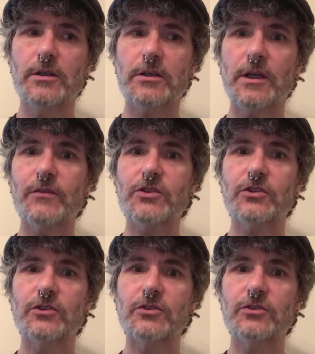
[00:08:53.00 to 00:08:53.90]

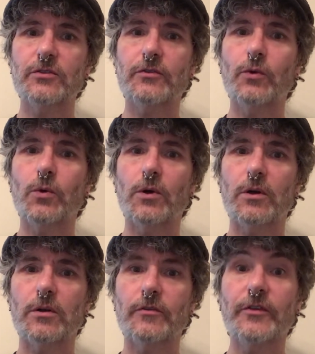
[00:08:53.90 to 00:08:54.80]
canvases
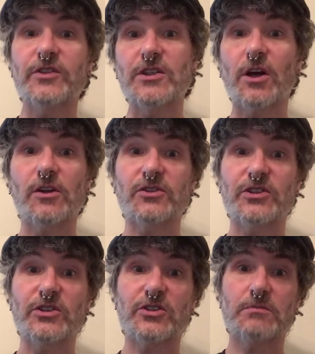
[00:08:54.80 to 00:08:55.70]
for $15
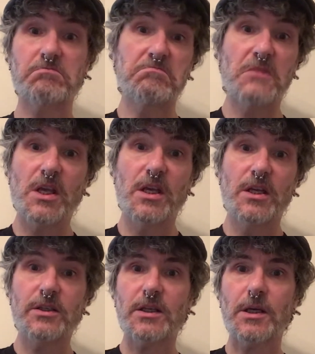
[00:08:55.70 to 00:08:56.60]
each.
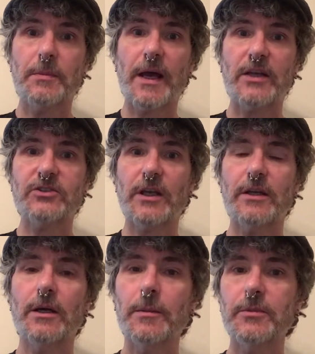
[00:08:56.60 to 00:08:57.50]
Can't pass
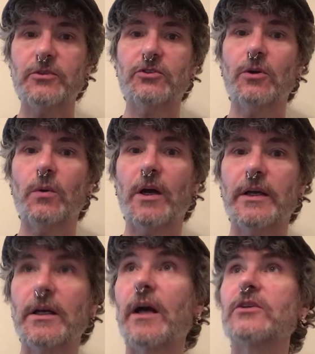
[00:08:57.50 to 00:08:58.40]
that up. So
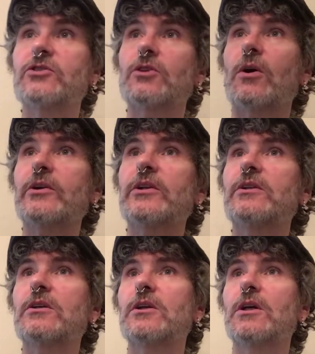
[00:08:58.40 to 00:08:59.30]
I
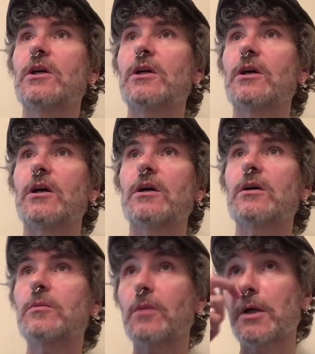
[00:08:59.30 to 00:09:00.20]
started
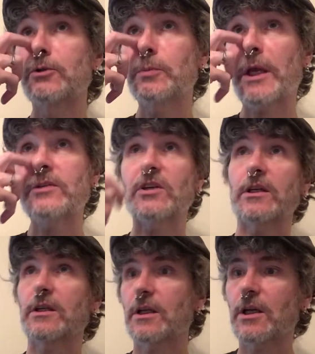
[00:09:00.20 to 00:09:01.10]
a new
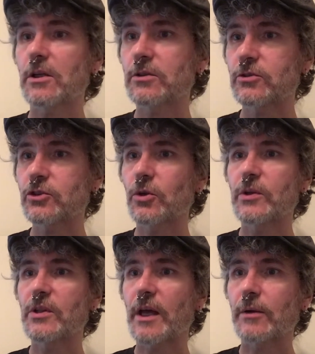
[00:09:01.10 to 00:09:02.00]
painting, and I'll show
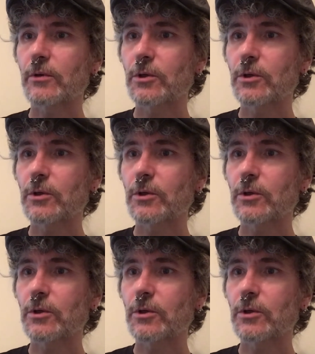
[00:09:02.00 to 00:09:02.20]
you that real